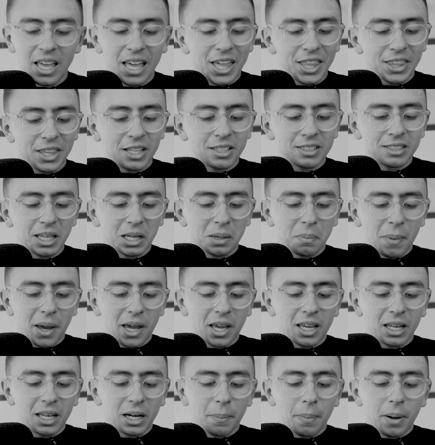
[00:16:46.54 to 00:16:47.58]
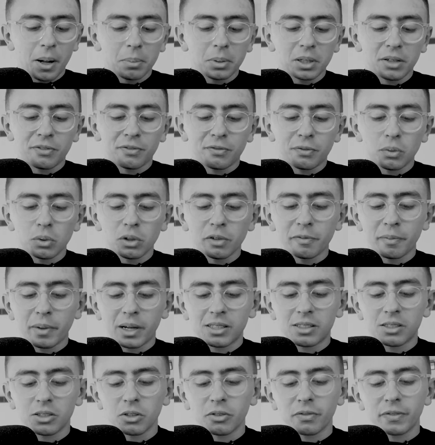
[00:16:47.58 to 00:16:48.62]
Things like making a public fool of
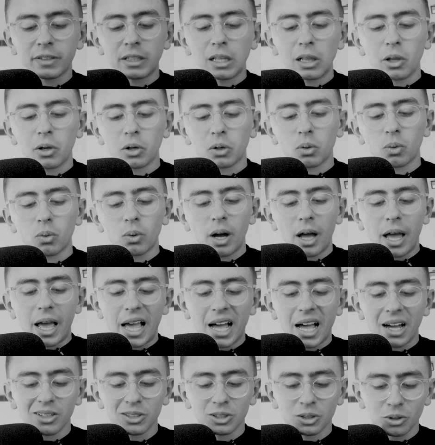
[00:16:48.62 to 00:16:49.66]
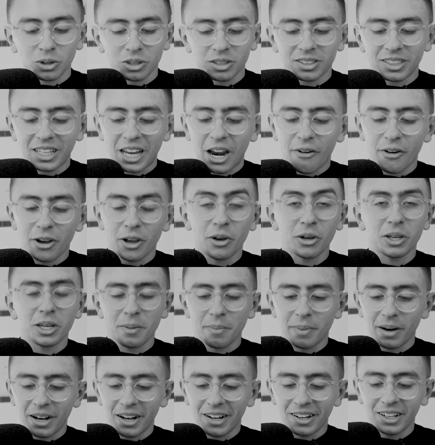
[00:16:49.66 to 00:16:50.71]
myself at the local Hound Dogs karaoke
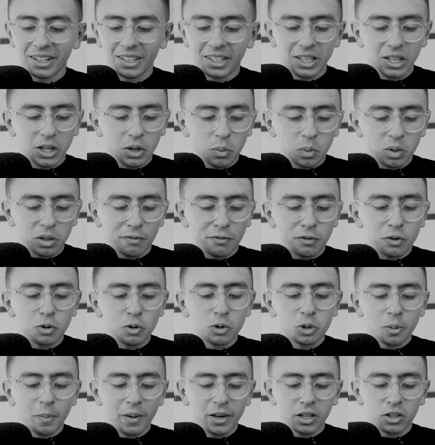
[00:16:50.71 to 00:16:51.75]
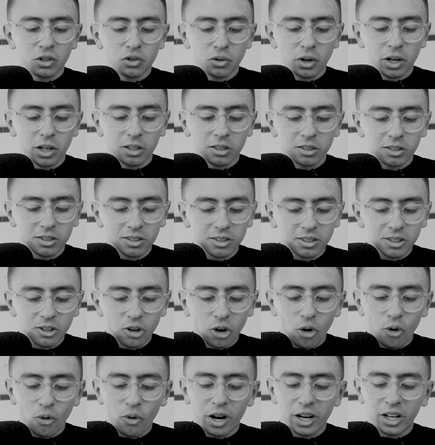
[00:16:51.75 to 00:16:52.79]
bar with a few too many drinks,
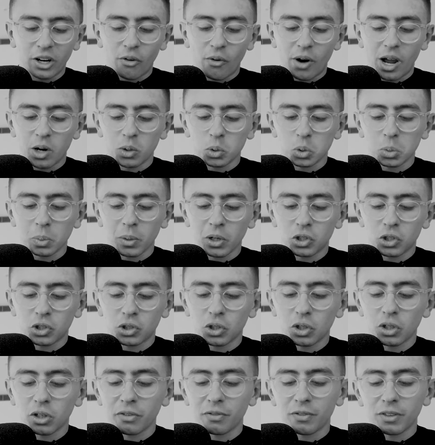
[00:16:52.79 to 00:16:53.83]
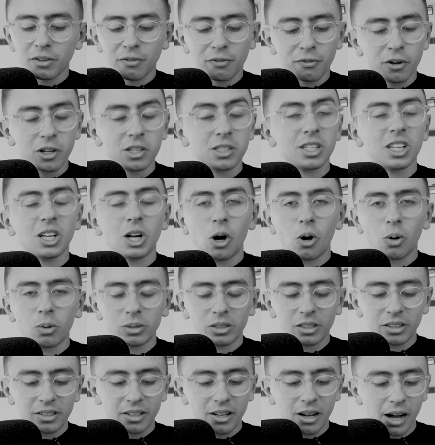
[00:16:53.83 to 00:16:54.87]
or running around with my shirt off in the freezing cold
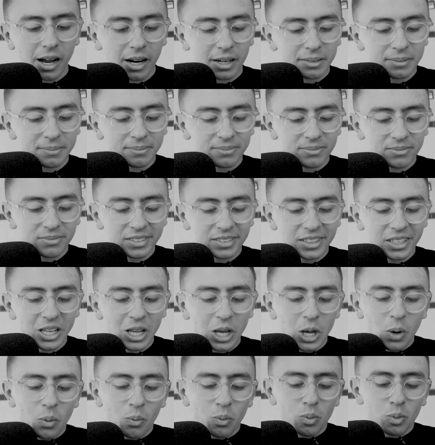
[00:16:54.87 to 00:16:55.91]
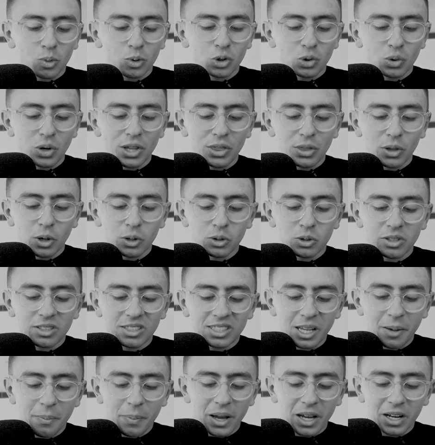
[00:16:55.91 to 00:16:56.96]
at night. We will treat those who
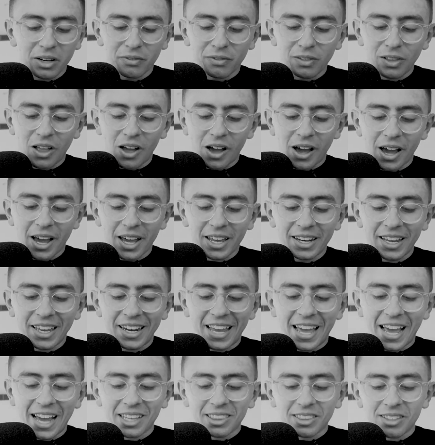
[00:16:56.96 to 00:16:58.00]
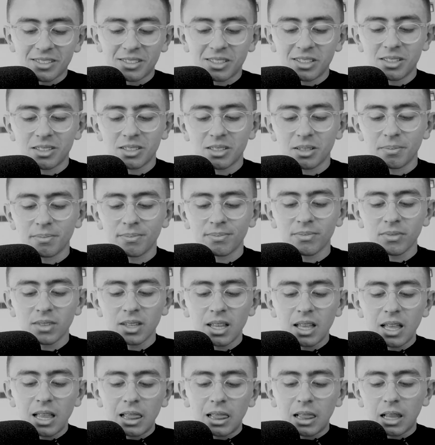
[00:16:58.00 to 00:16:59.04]
step out of line and hack the system
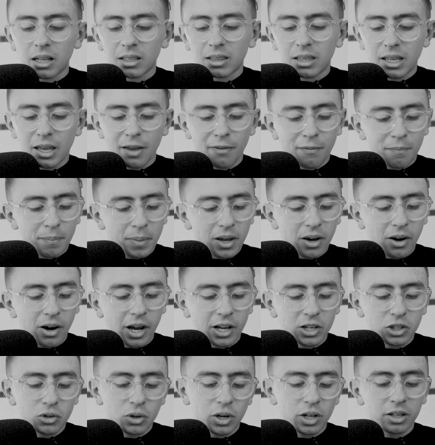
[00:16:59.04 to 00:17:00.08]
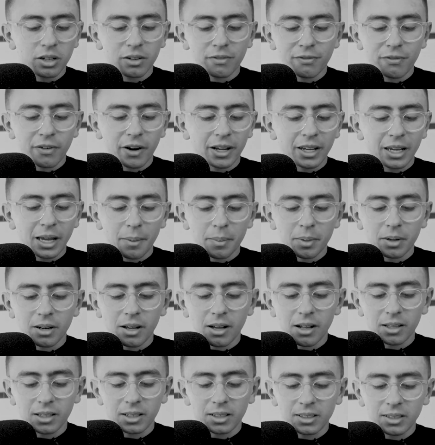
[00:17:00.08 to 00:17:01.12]
like the FBI treated Frank
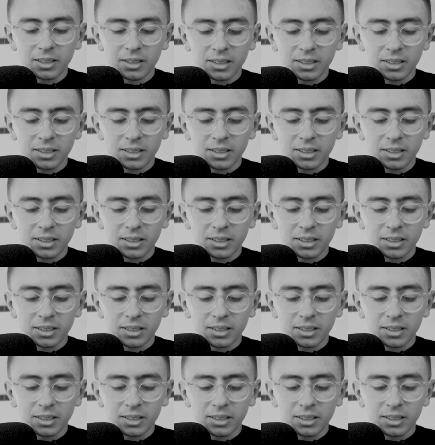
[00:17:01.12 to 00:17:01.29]
Abagnale.